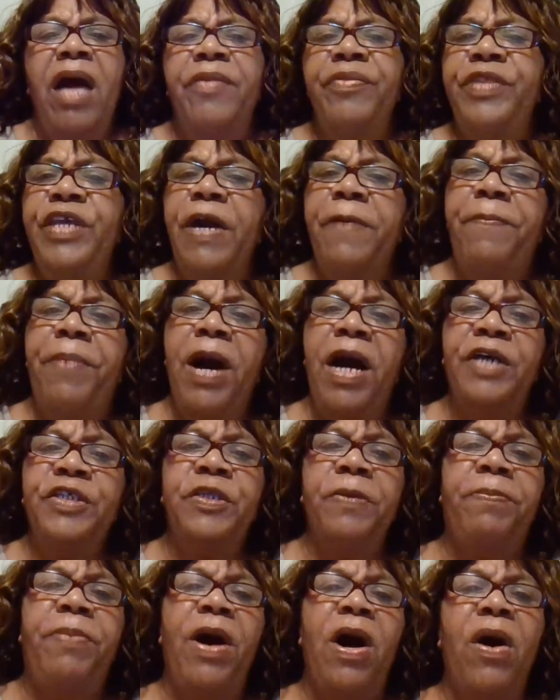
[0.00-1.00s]
The
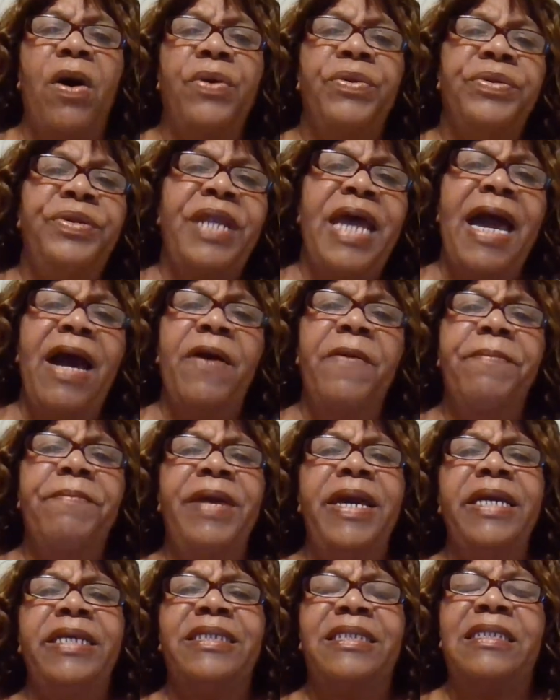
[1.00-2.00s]
Apostle Paul now
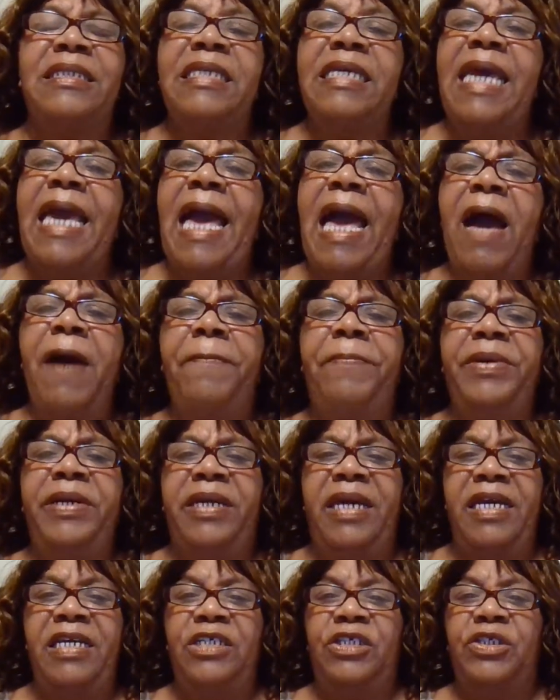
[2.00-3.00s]
makes the
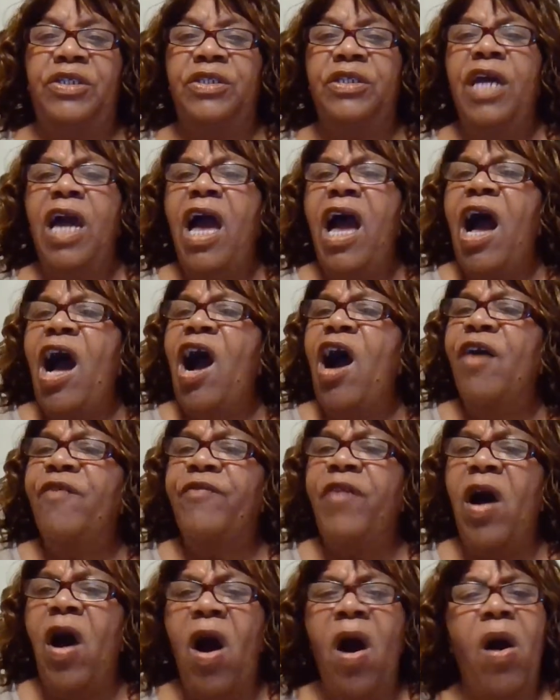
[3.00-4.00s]
application
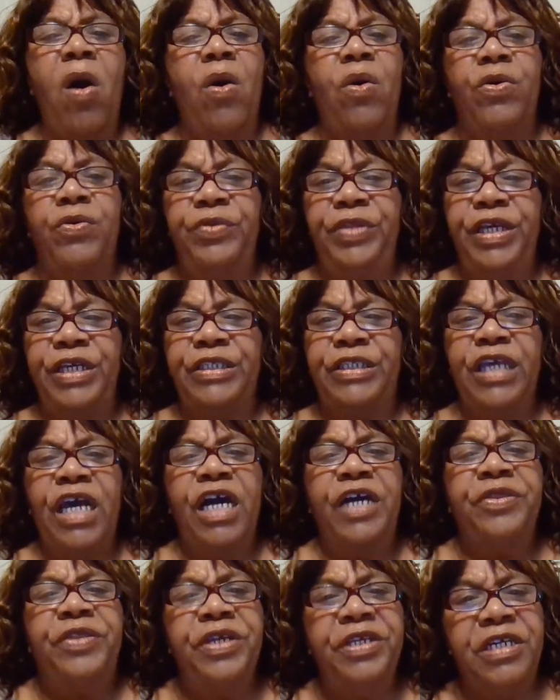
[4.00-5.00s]
of all this
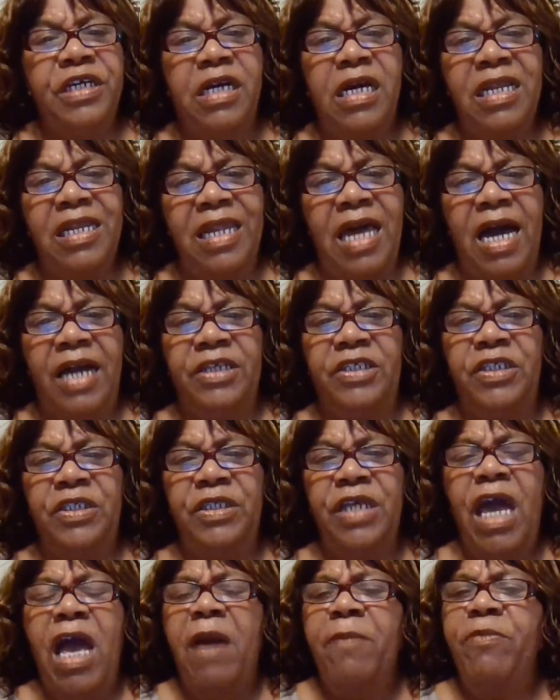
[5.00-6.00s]
to the
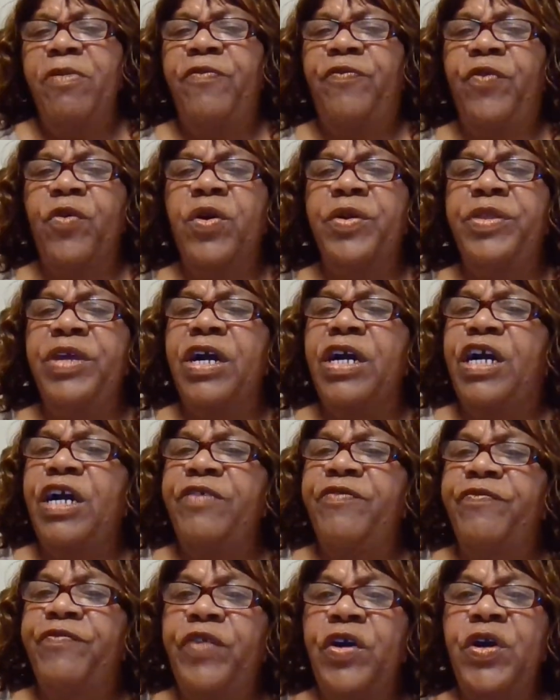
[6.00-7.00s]
Colossians. Before their
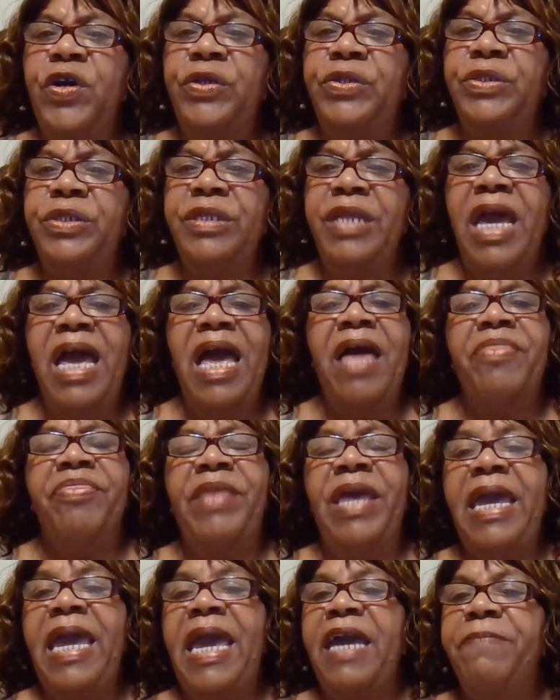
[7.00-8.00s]
conversion,
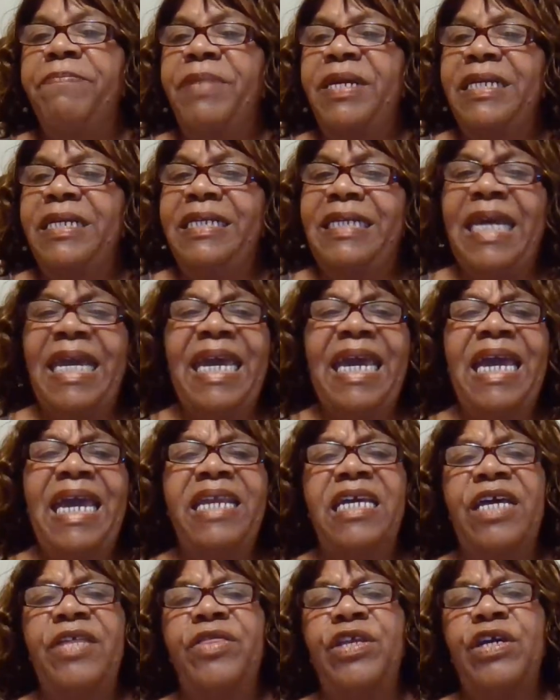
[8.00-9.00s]
they had been
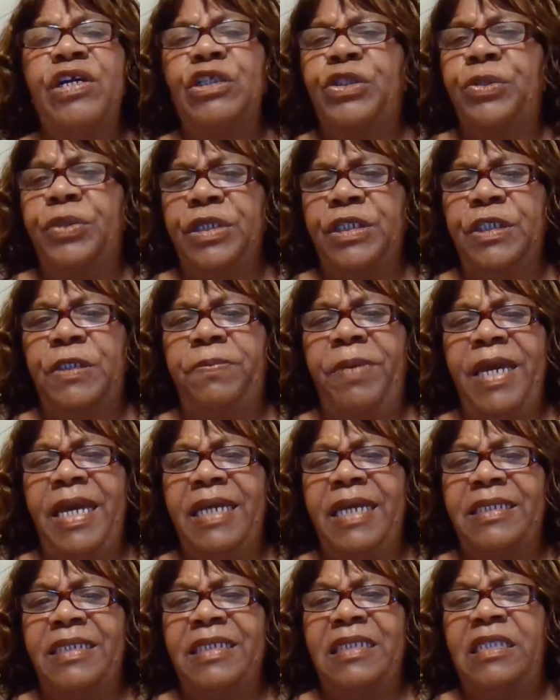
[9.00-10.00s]
dead in their
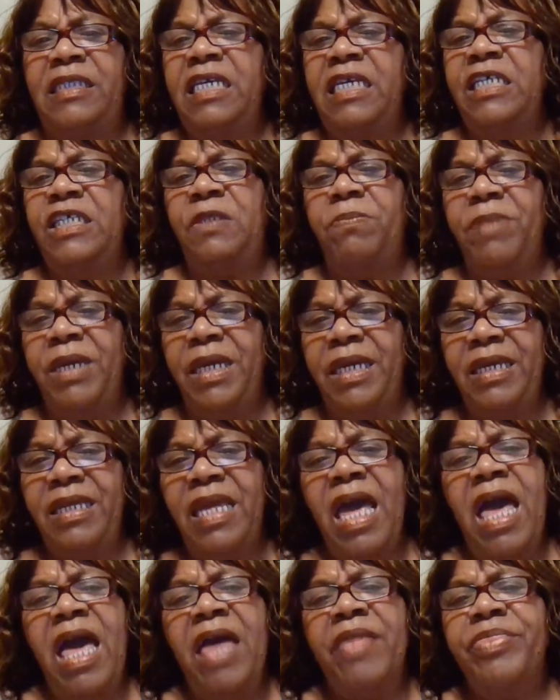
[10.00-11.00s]
trespasses. This
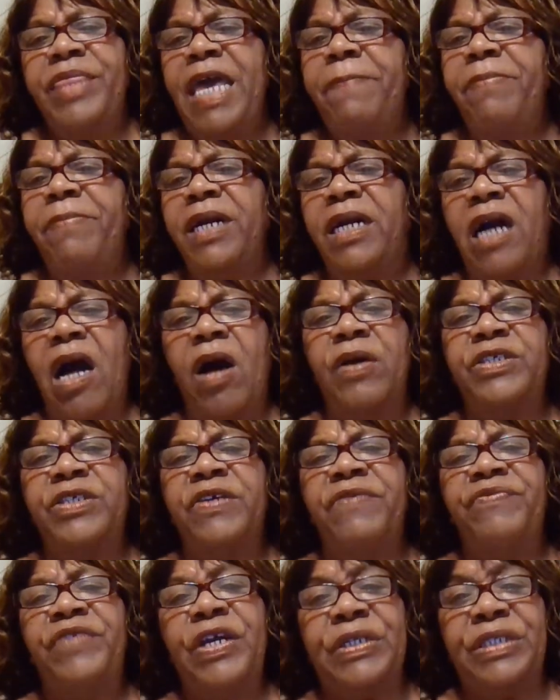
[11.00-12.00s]
means that
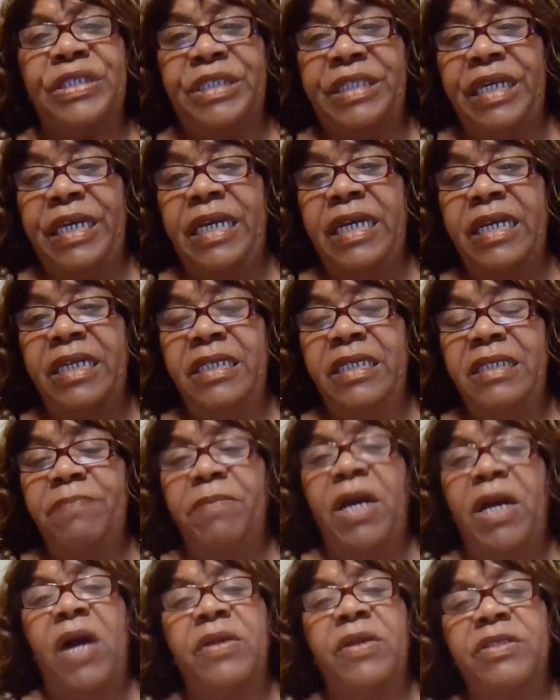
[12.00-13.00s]
because of their sins,
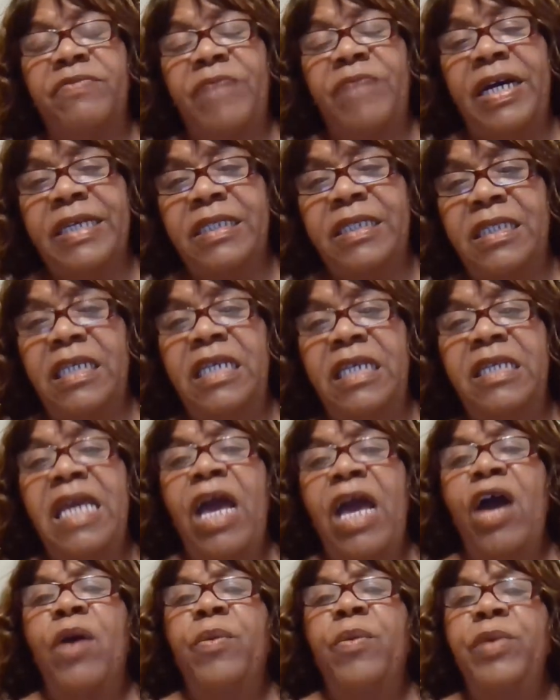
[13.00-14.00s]
because of our sins,
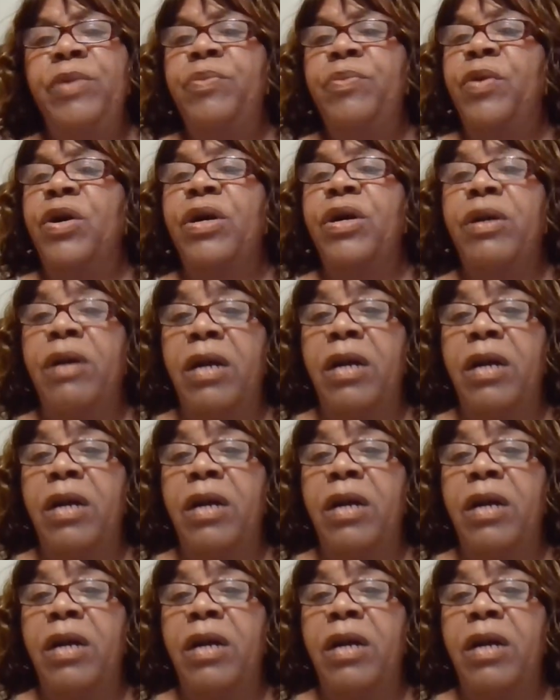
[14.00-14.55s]
we were